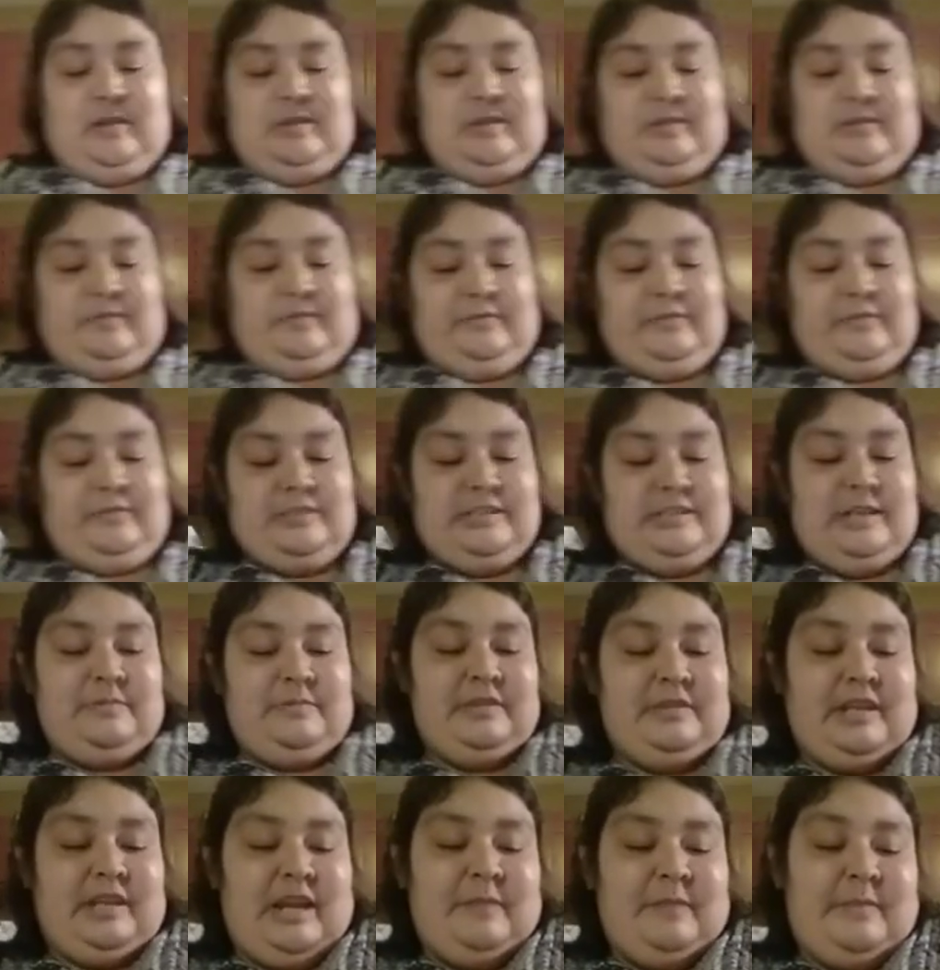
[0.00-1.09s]
first time
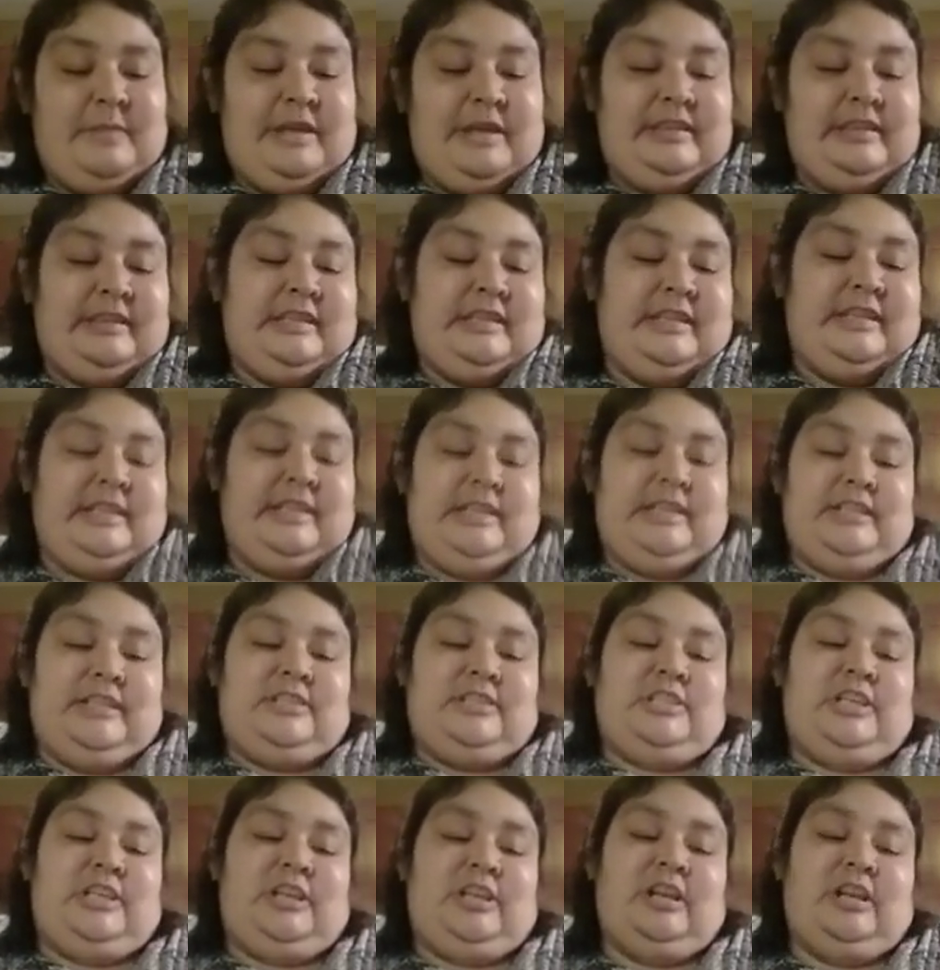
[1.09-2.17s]
that I made the
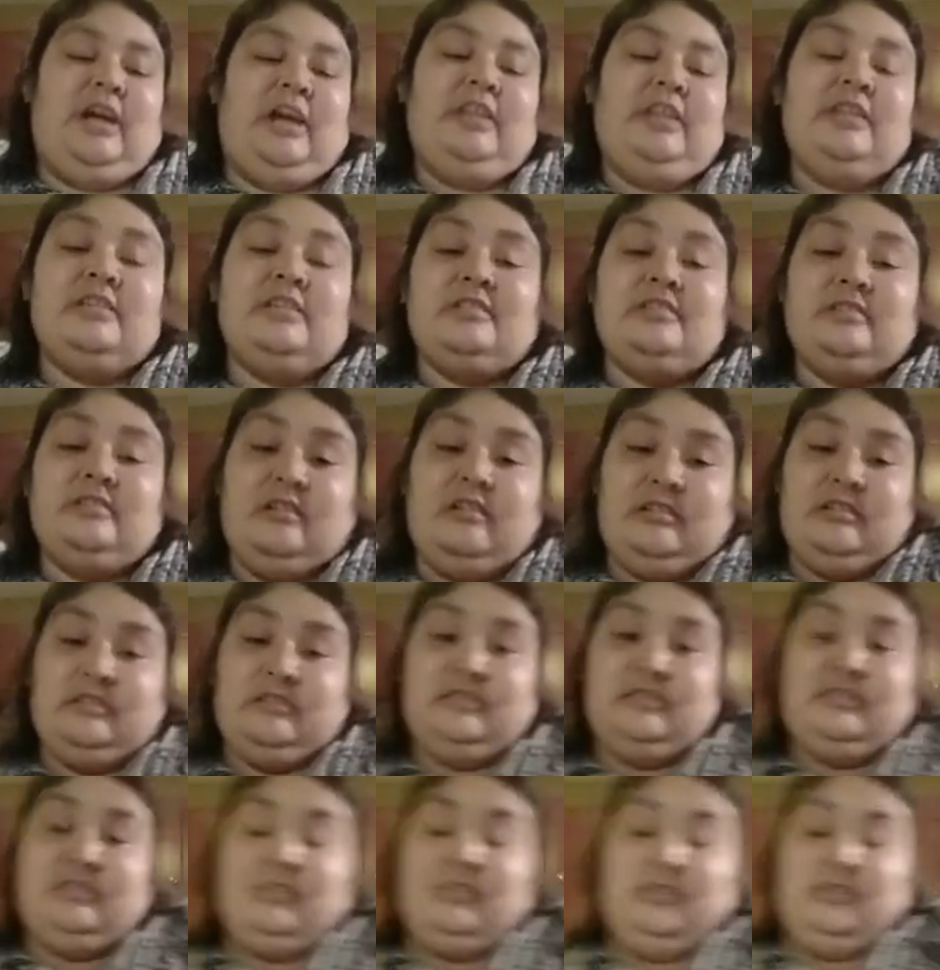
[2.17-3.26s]
enchilada
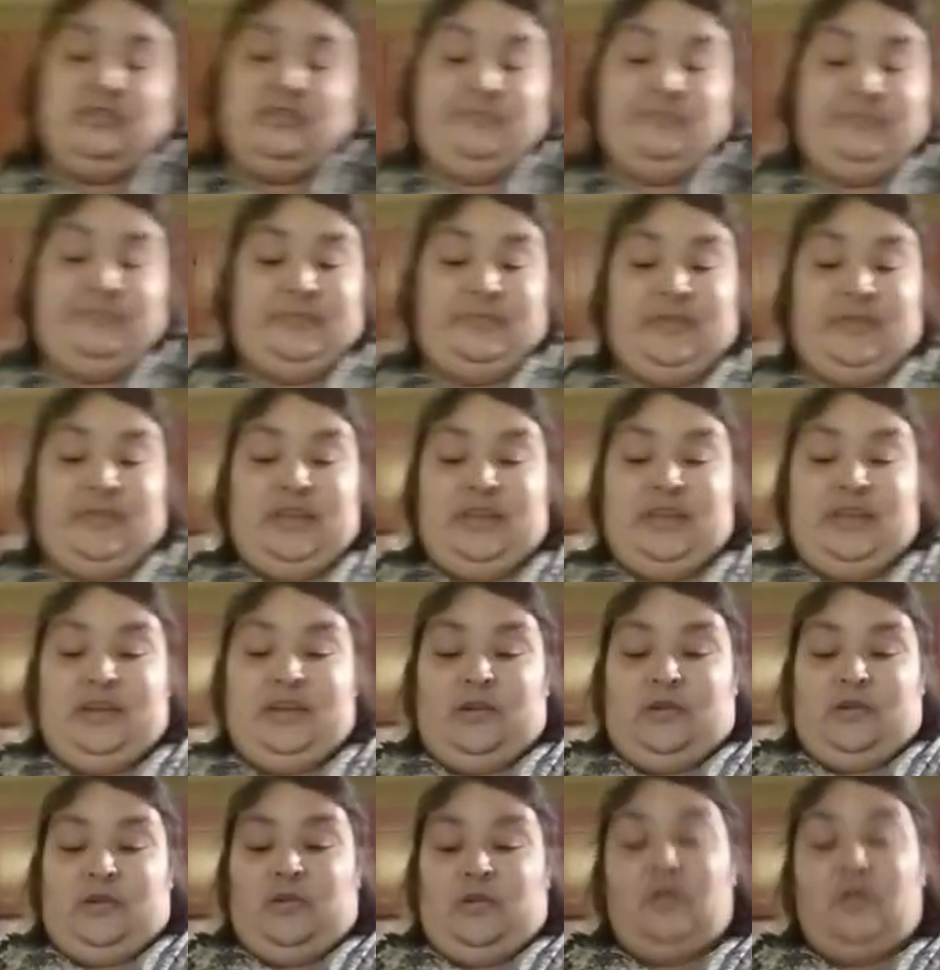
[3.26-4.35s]
sauce,
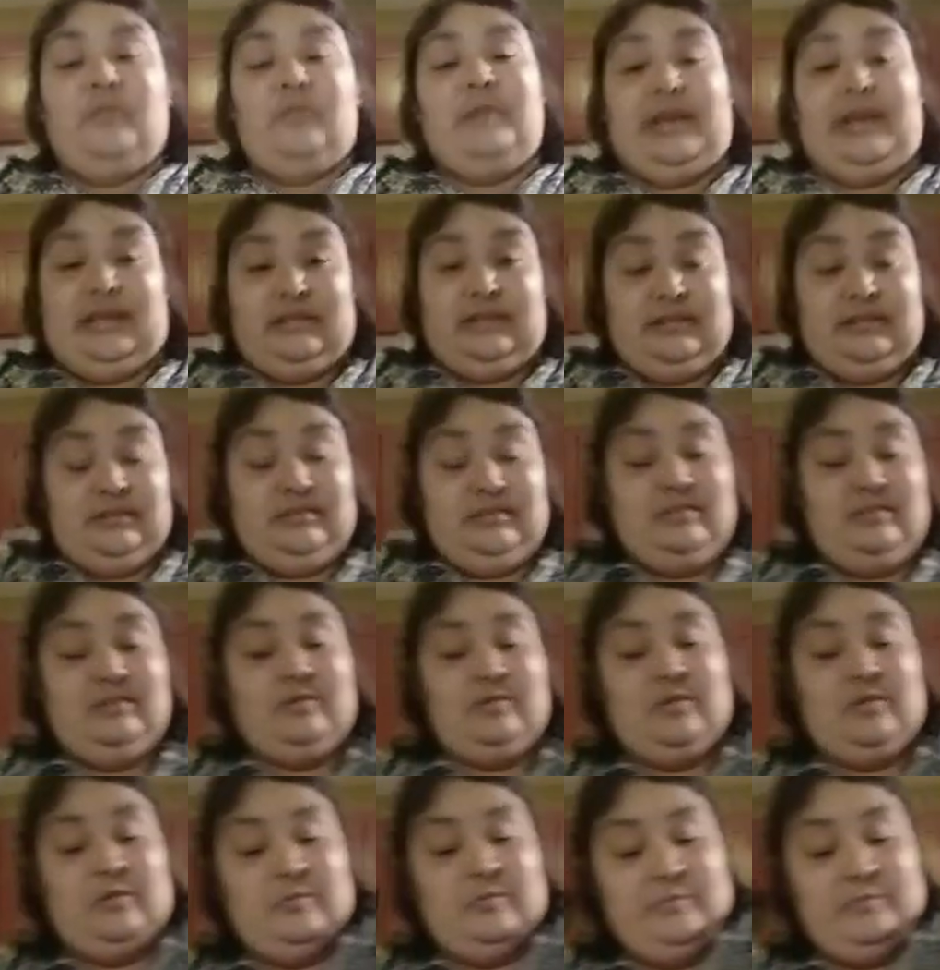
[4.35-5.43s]
homemade,
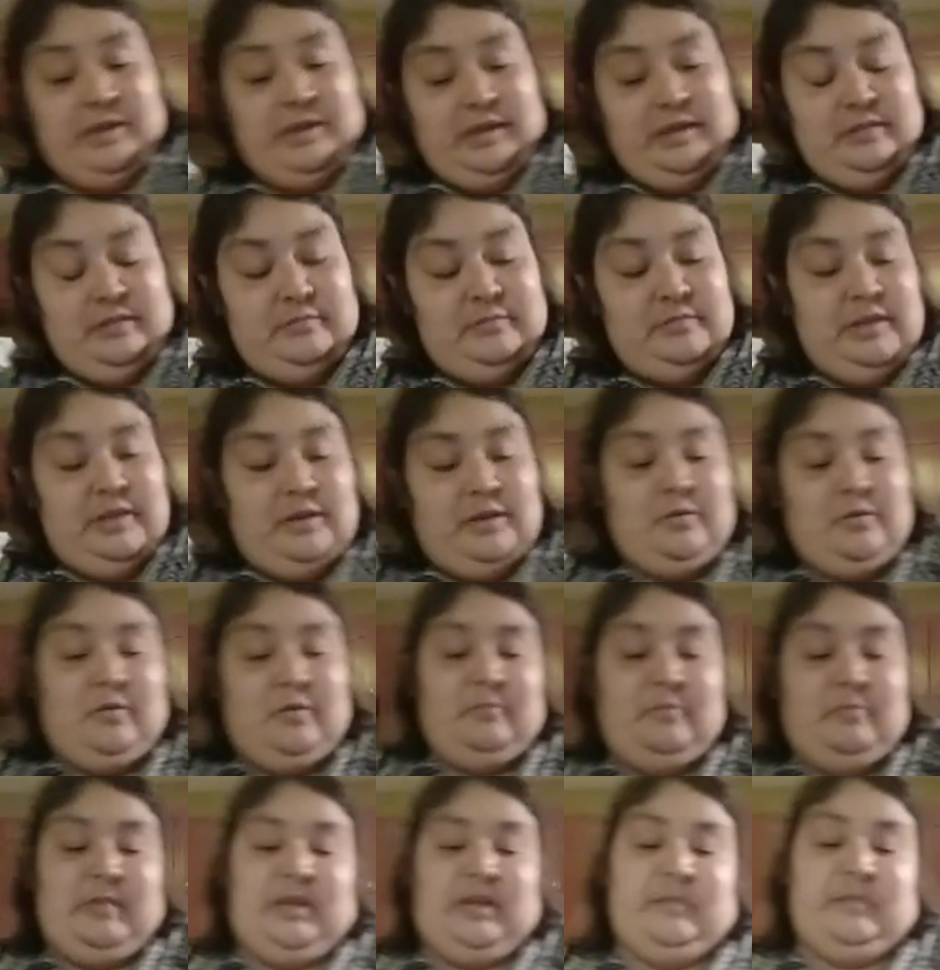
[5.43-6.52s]
well, not
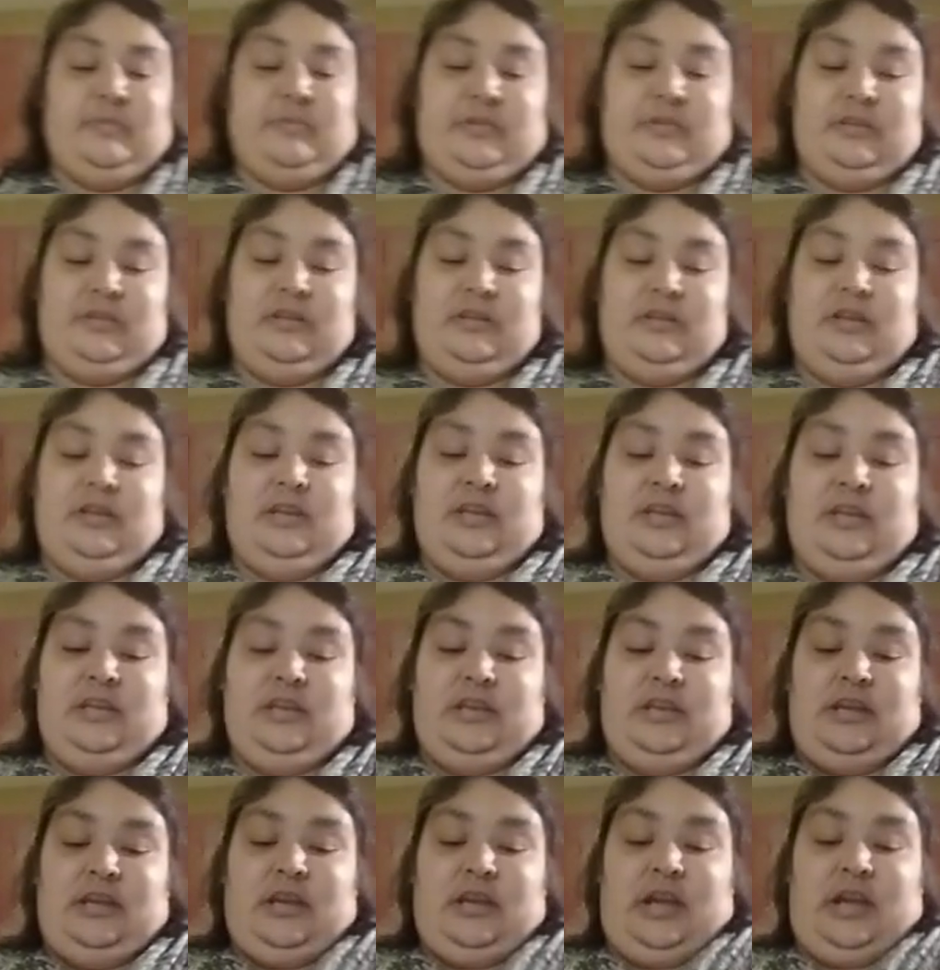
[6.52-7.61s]
homemade, but
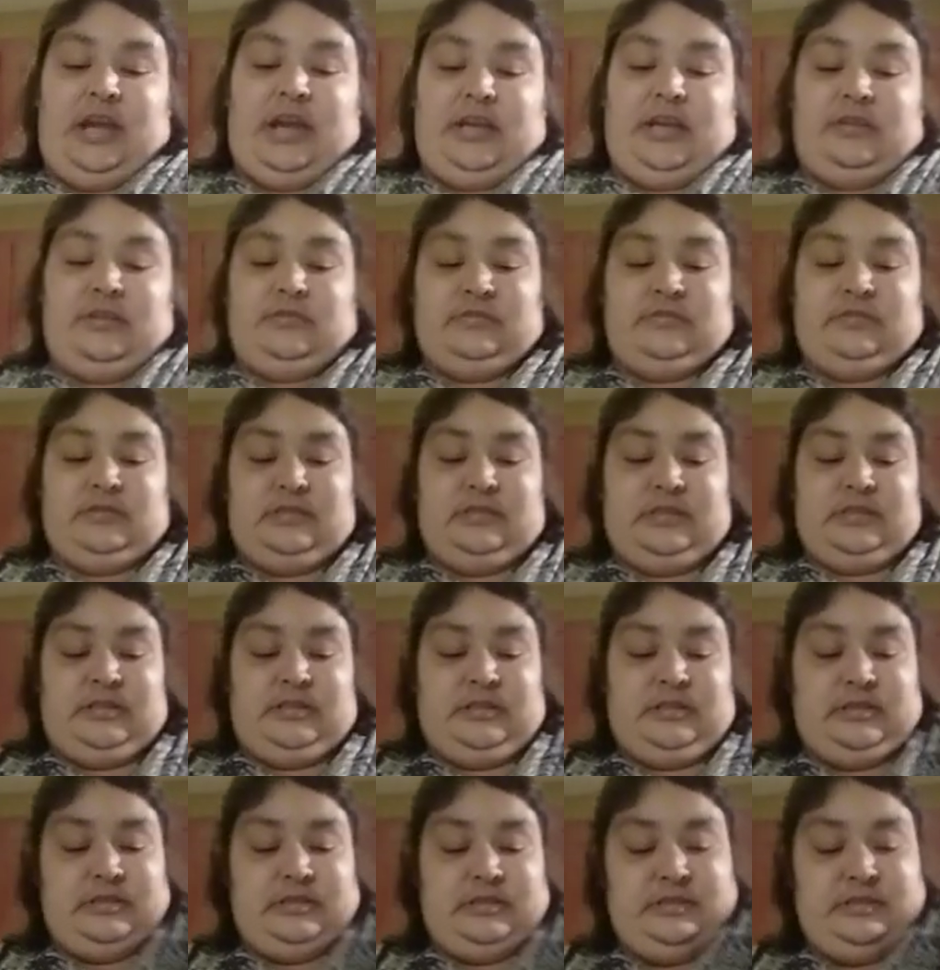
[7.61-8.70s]
I used the